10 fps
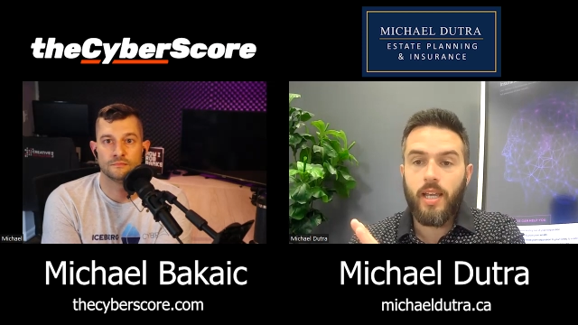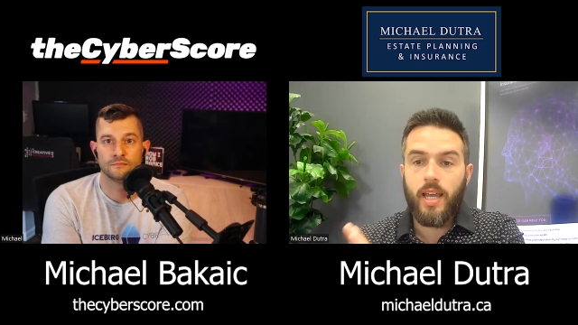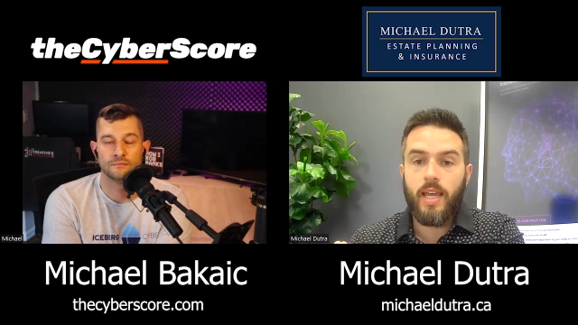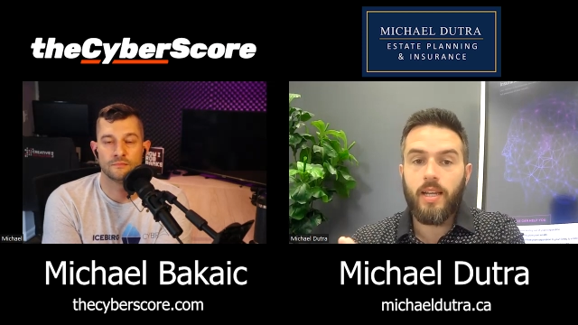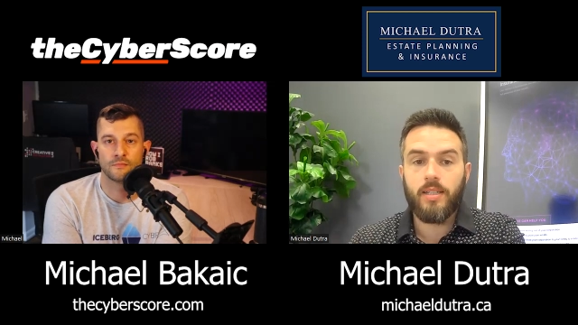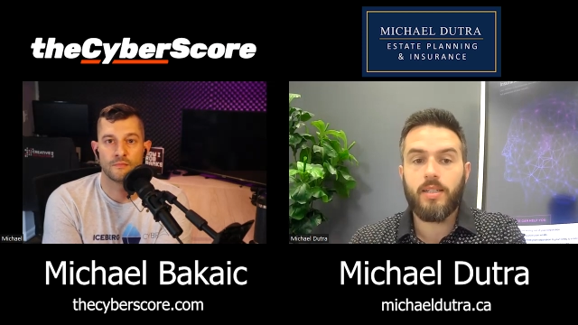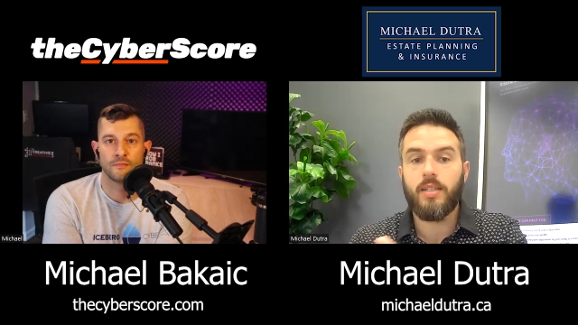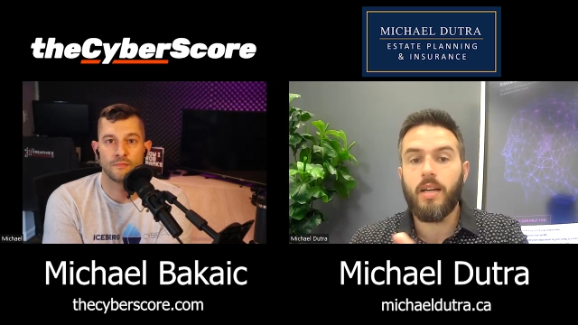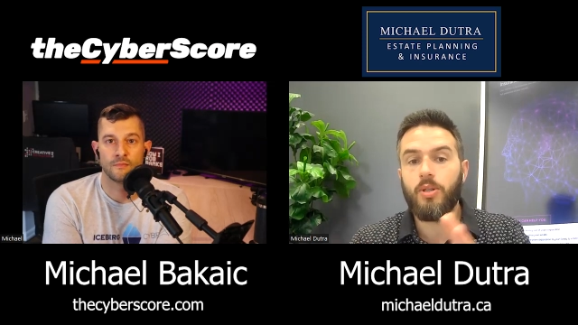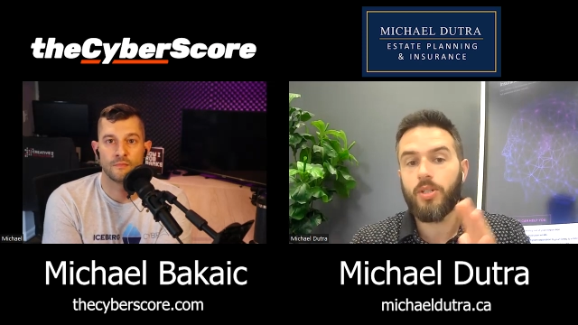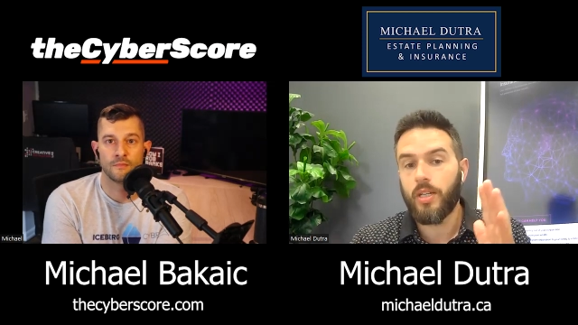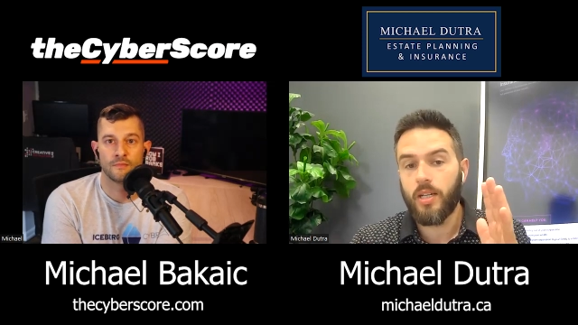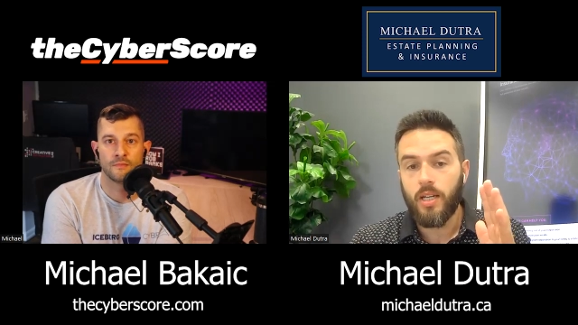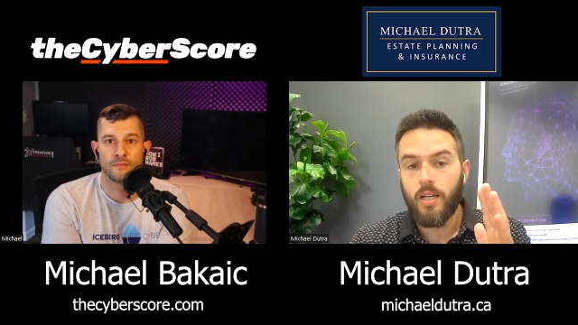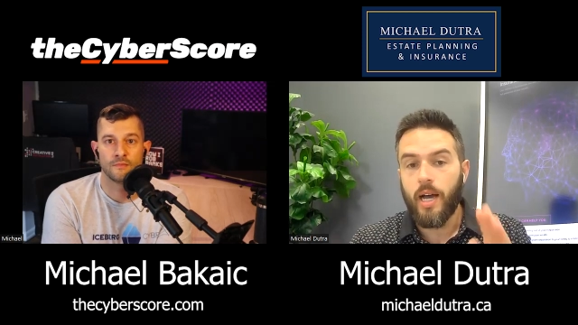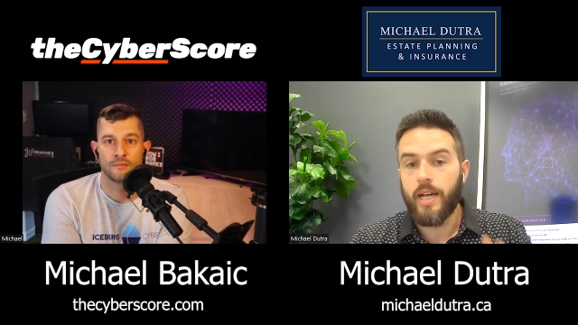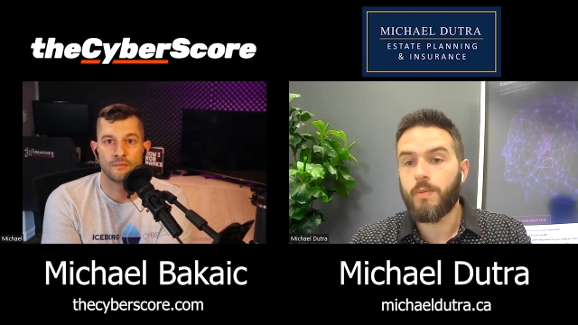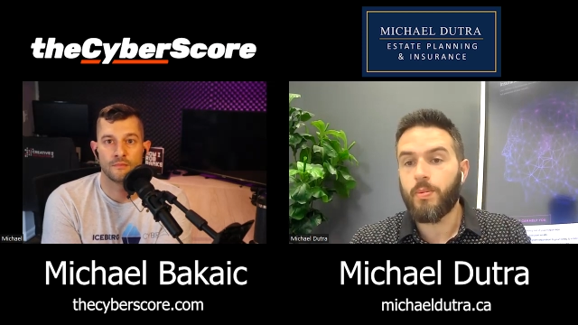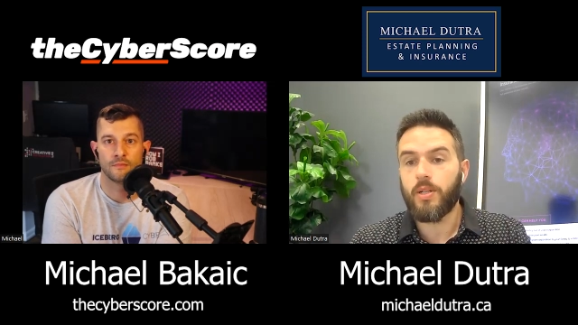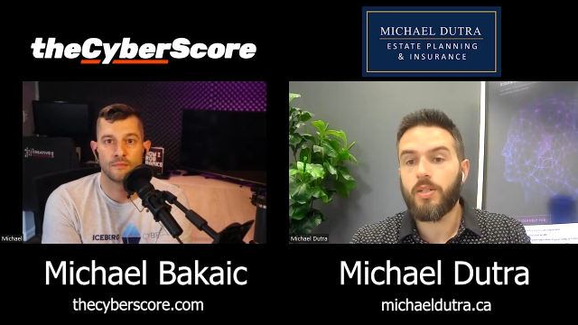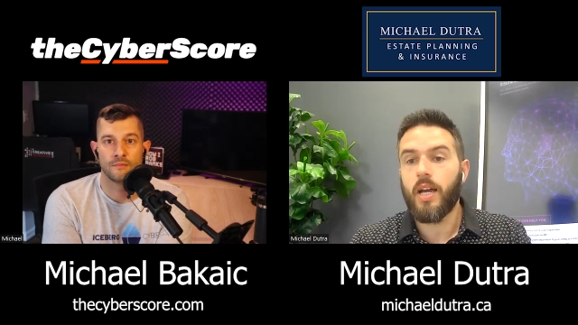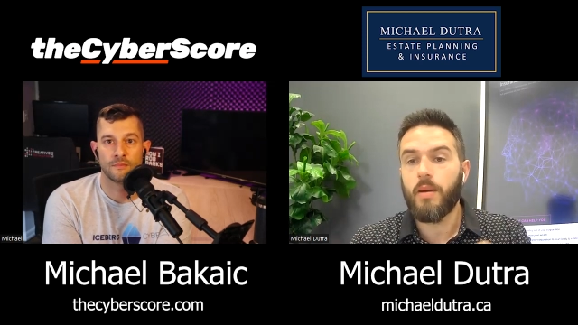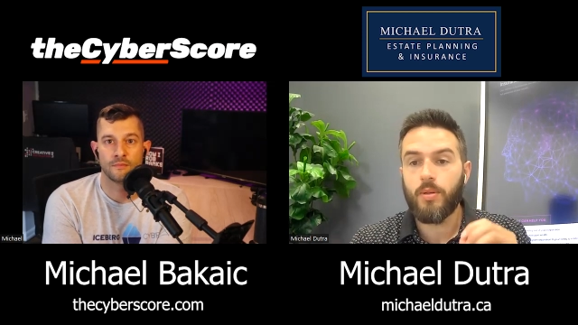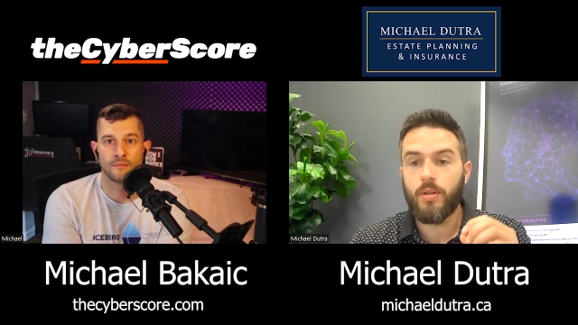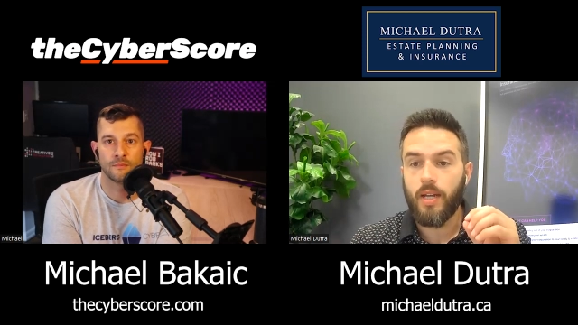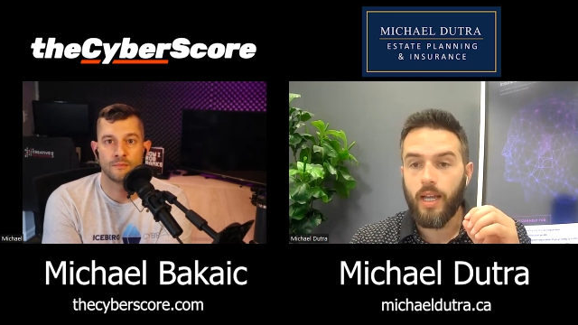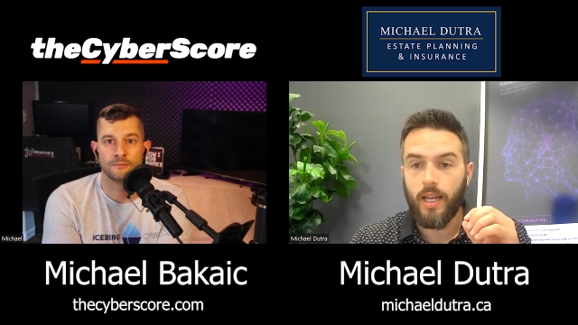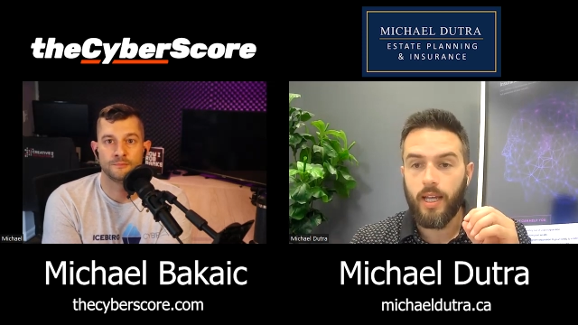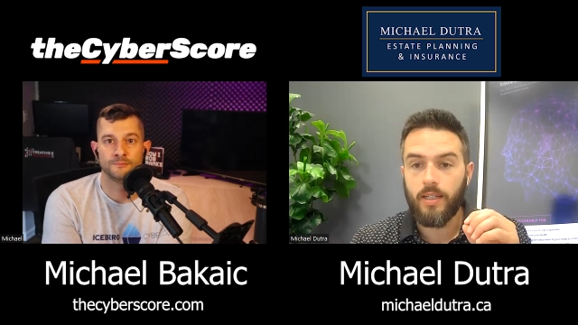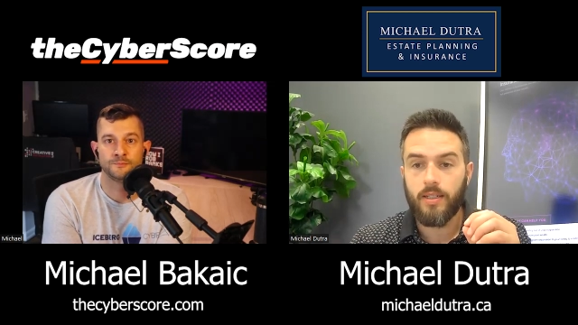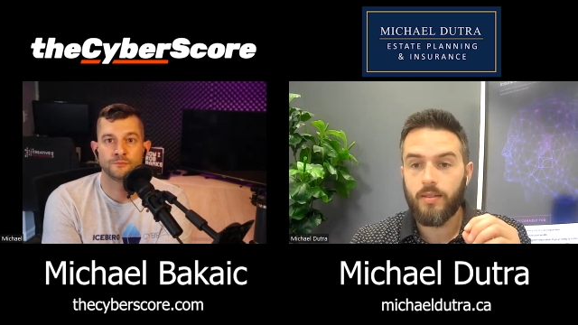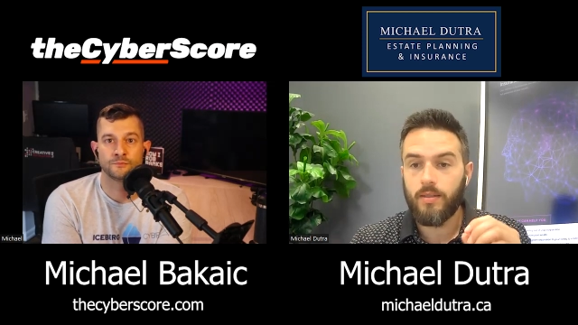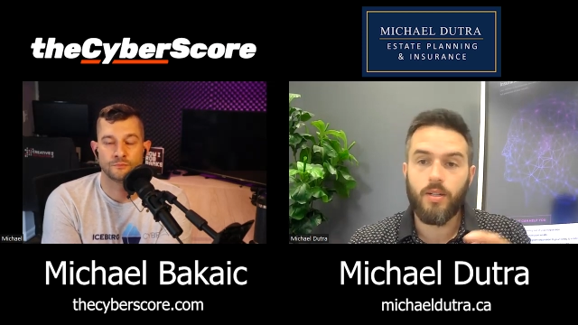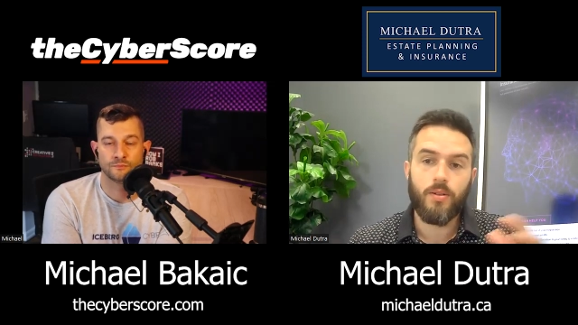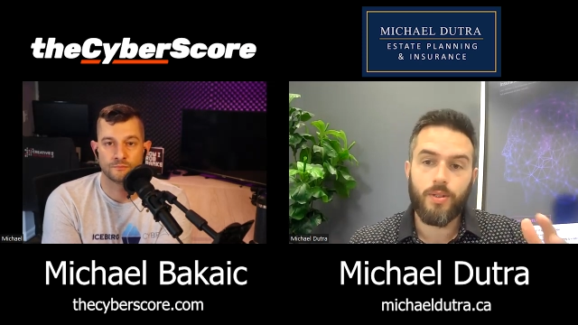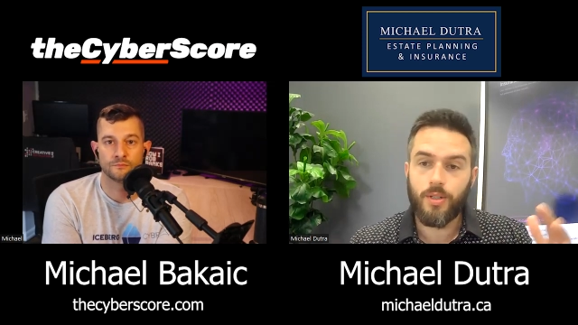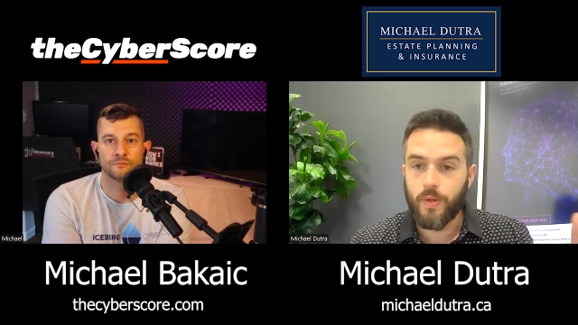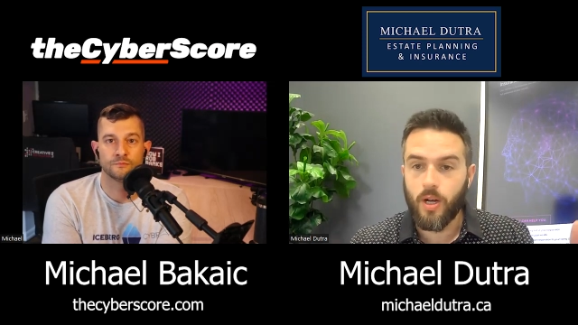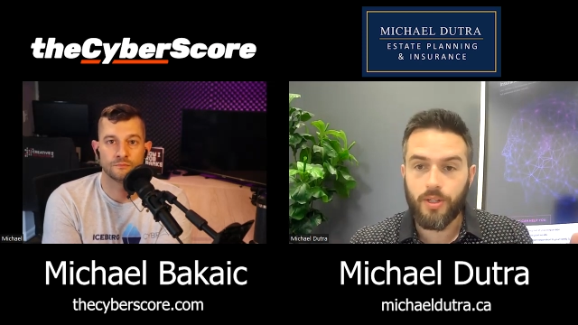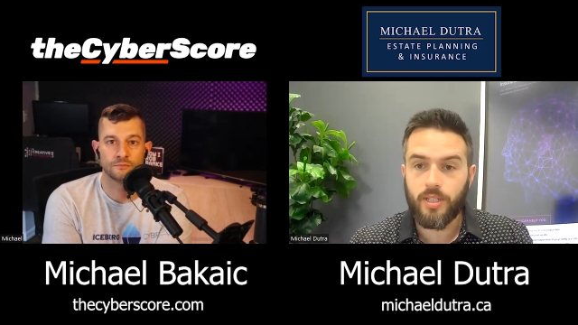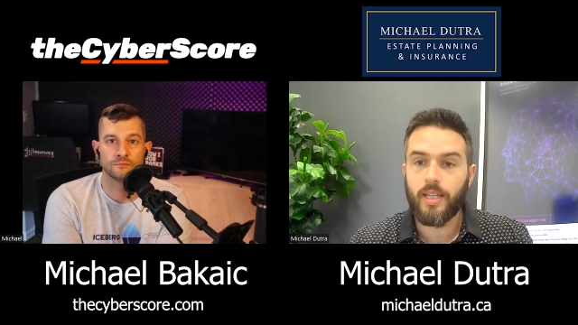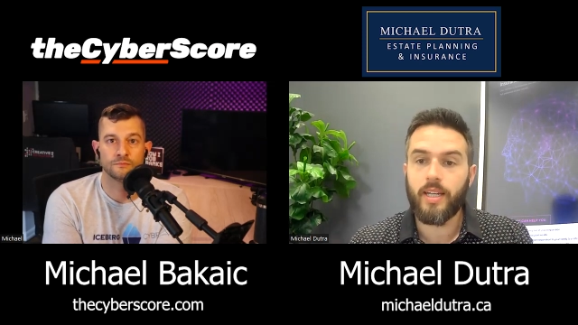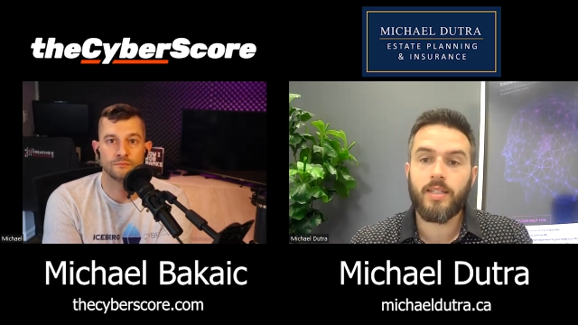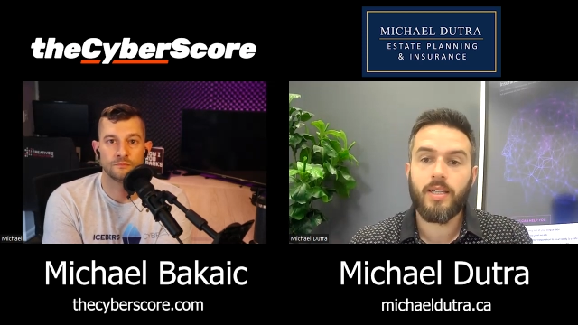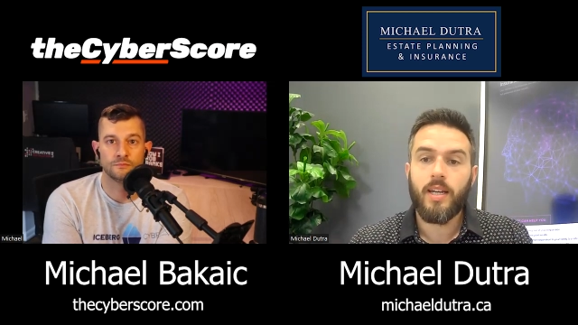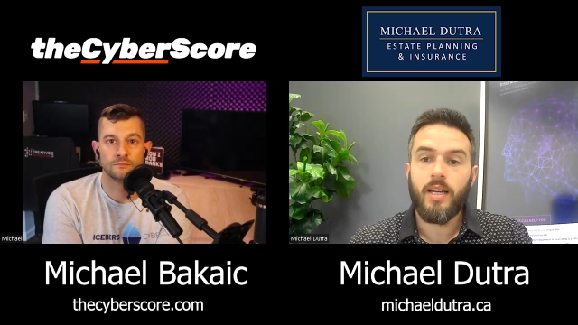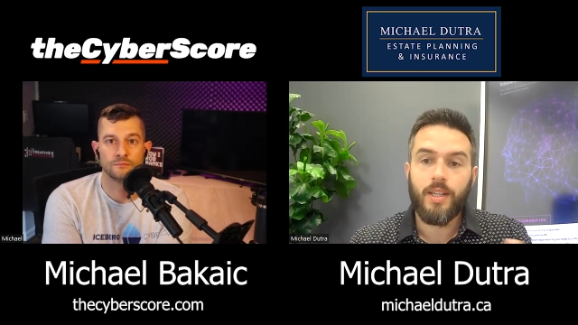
Speaker 1: to say, "Hey, listen, I'm using Iceberg Cyber and, you know, they're doing all these things."